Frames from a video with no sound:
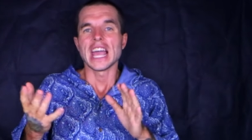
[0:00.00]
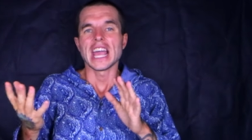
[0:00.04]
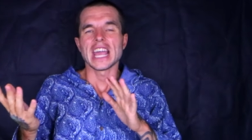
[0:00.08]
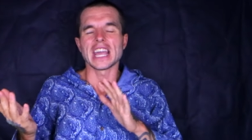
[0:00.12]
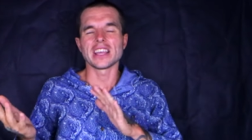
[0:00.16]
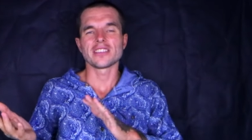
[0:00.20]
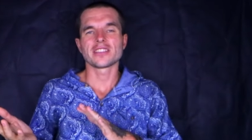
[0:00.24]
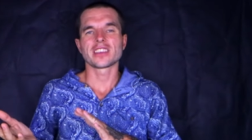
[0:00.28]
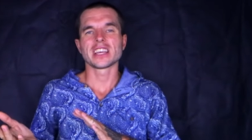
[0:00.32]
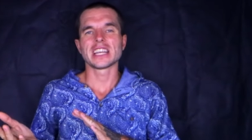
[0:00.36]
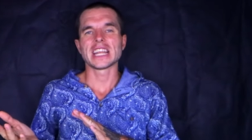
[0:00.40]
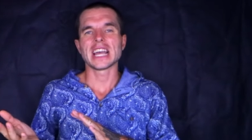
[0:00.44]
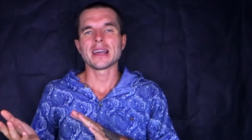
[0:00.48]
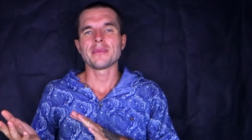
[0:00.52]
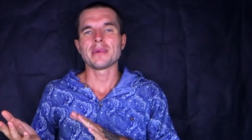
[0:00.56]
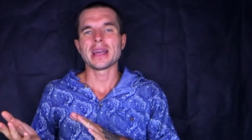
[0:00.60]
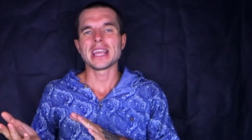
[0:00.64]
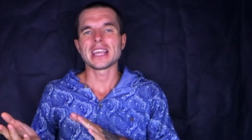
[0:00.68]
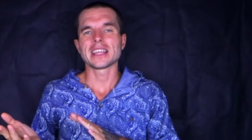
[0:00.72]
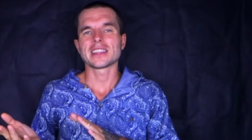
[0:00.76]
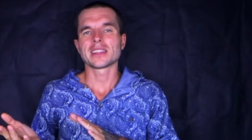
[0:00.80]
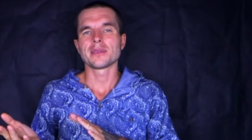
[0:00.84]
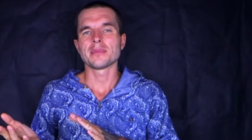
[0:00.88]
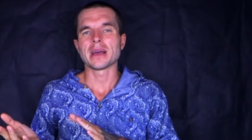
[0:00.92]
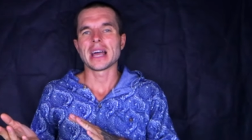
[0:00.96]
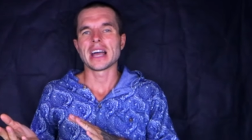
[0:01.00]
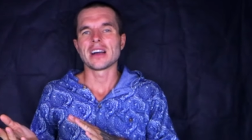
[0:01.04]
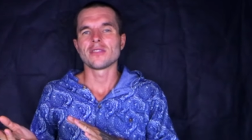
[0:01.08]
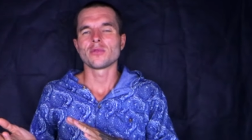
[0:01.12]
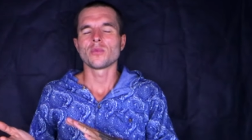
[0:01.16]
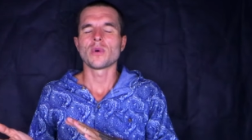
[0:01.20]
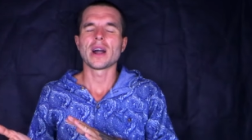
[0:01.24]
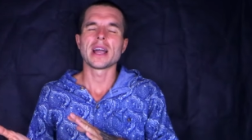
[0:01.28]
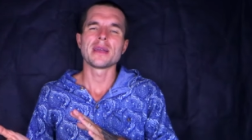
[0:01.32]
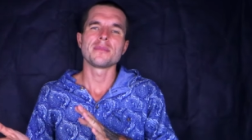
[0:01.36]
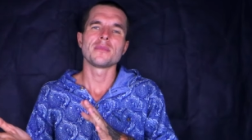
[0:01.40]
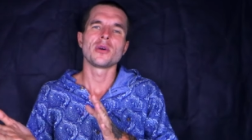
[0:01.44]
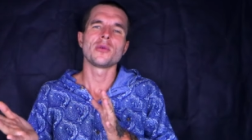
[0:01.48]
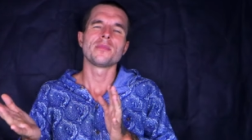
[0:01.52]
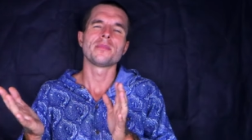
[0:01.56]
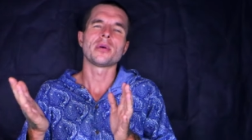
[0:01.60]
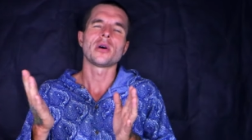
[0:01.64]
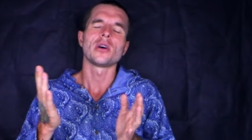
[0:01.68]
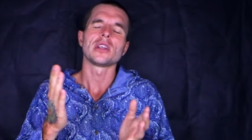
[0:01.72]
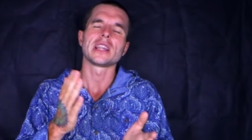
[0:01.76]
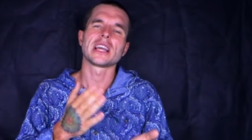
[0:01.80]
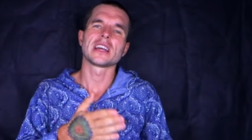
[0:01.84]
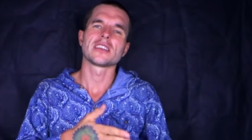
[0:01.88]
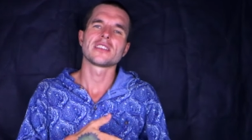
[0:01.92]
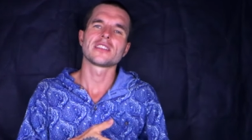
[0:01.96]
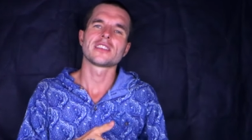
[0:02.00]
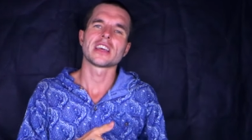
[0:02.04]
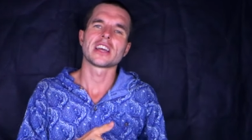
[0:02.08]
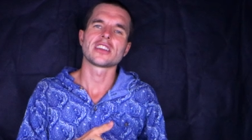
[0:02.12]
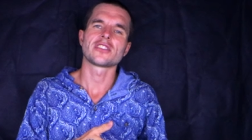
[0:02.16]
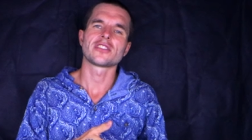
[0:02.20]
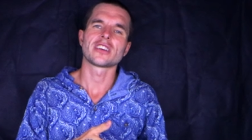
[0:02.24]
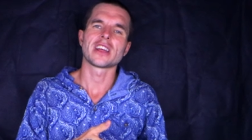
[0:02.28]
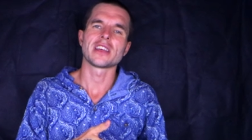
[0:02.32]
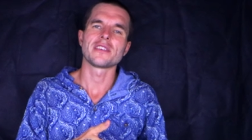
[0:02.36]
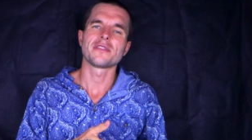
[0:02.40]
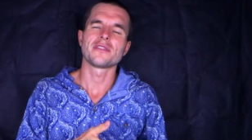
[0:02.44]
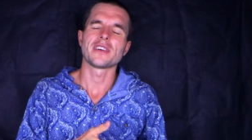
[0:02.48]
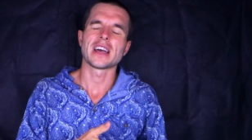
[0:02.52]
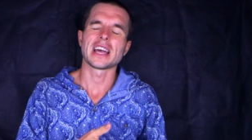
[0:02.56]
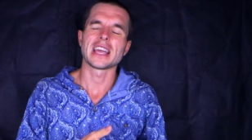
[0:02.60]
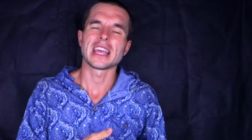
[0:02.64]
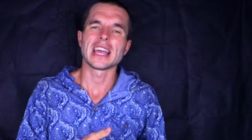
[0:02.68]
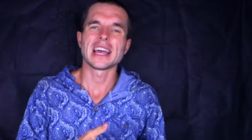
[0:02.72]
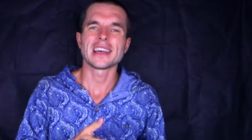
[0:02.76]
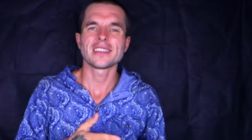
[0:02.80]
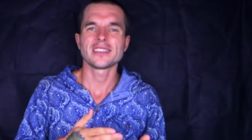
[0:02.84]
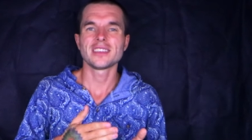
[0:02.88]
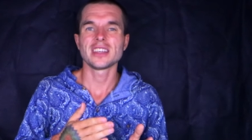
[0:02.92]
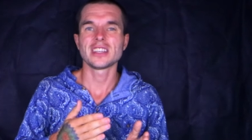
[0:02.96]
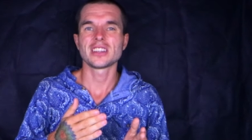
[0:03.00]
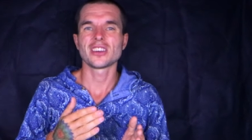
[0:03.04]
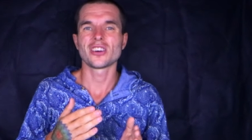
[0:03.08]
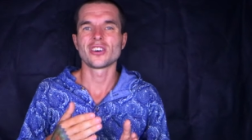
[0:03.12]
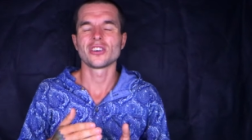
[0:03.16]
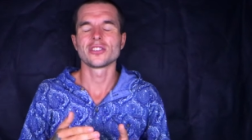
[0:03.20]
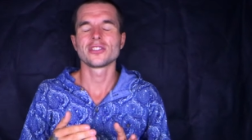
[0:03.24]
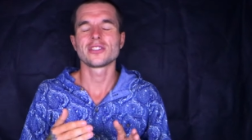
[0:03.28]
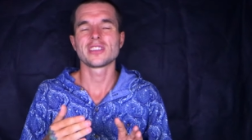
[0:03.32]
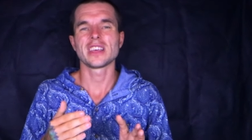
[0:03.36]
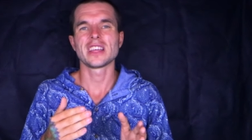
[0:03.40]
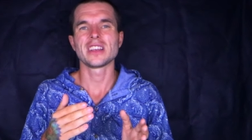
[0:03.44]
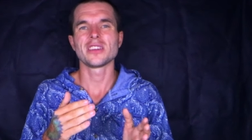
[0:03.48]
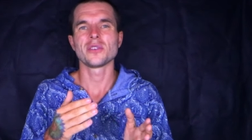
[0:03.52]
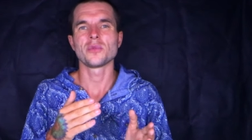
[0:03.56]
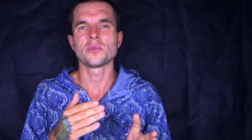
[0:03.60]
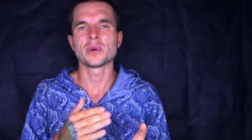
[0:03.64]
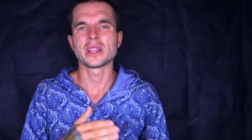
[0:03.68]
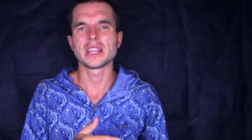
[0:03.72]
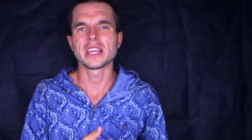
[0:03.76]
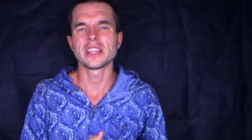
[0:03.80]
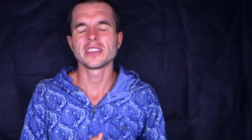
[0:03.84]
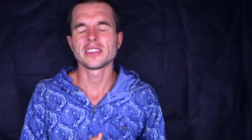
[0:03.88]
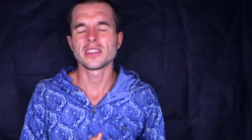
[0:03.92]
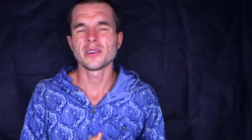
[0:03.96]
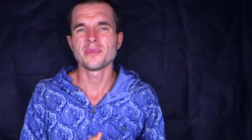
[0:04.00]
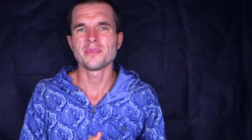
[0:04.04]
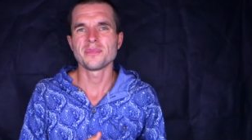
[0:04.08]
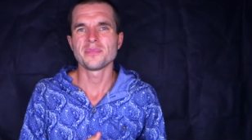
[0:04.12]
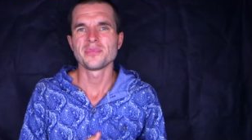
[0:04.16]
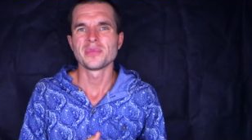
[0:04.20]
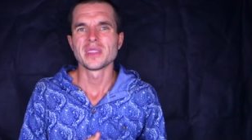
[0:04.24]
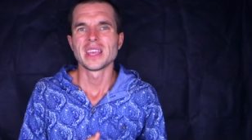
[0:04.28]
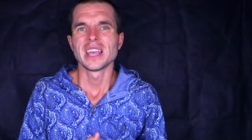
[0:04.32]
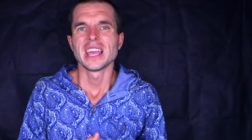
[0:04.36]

it's going to make them have way more polyunsaturated fatty acid content within them